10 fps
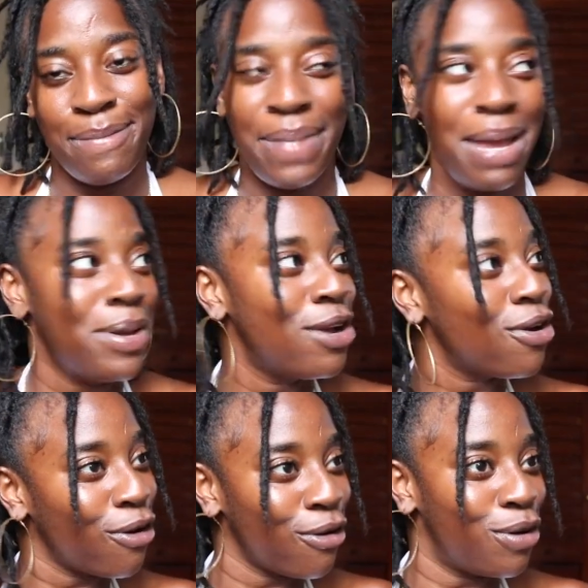And baby
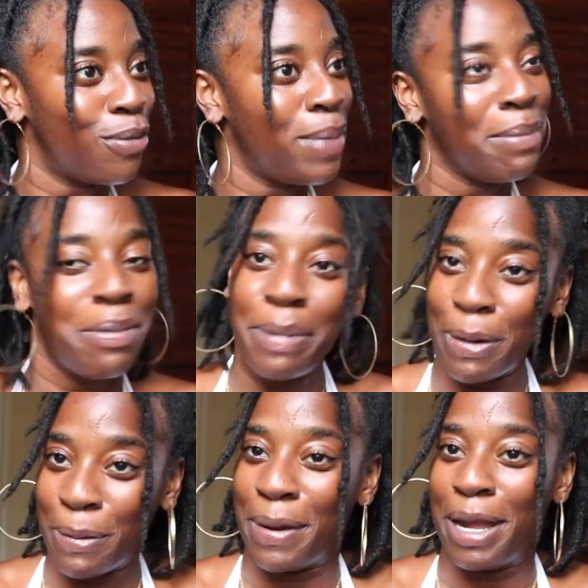girl, baby
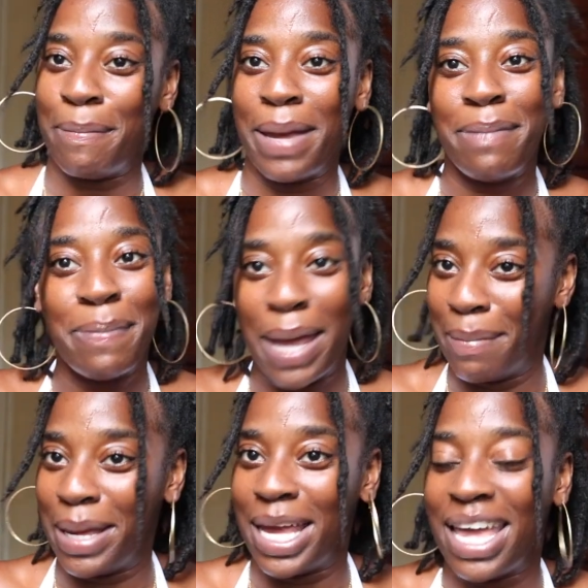boy,
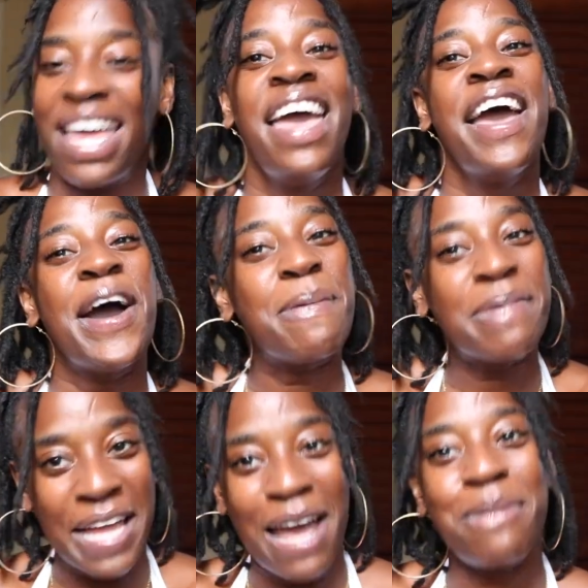baby,
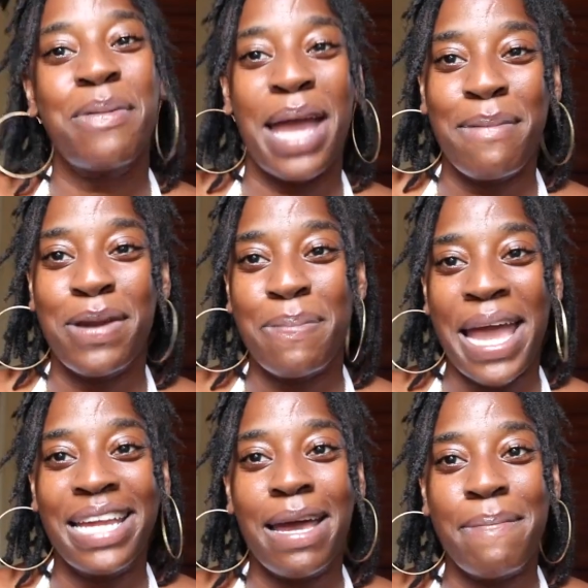I'm glad we were able to
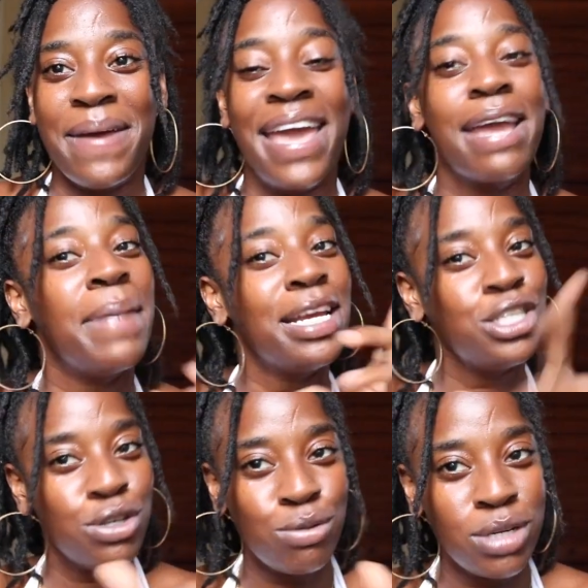pack that bag, and make
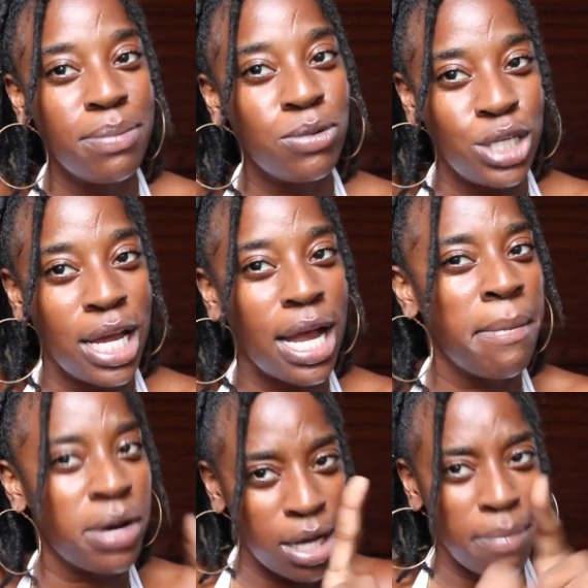sure you double check.
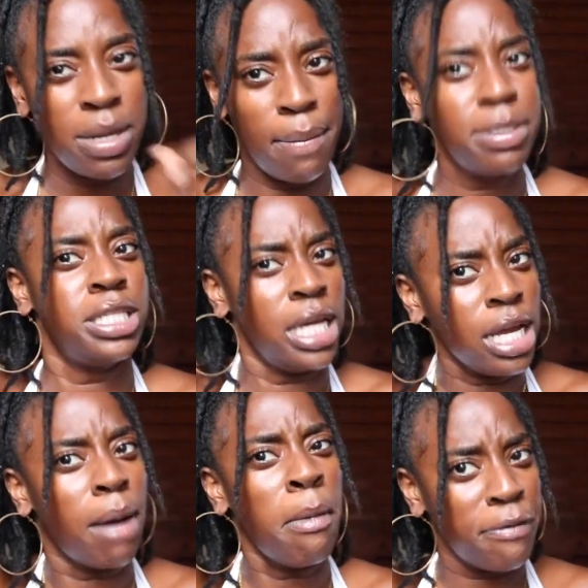I'm gonna come and I'm gonna
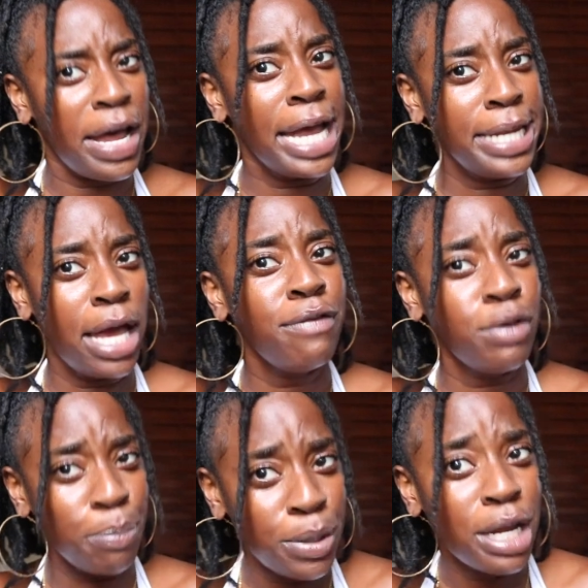see, I'm gonna find out if
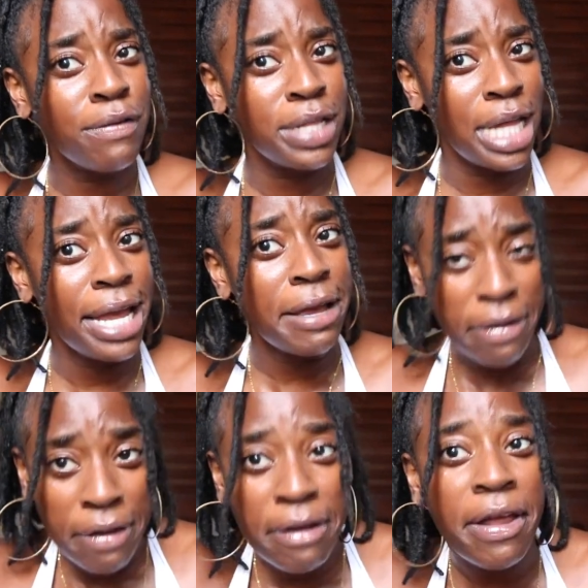you put everything in there.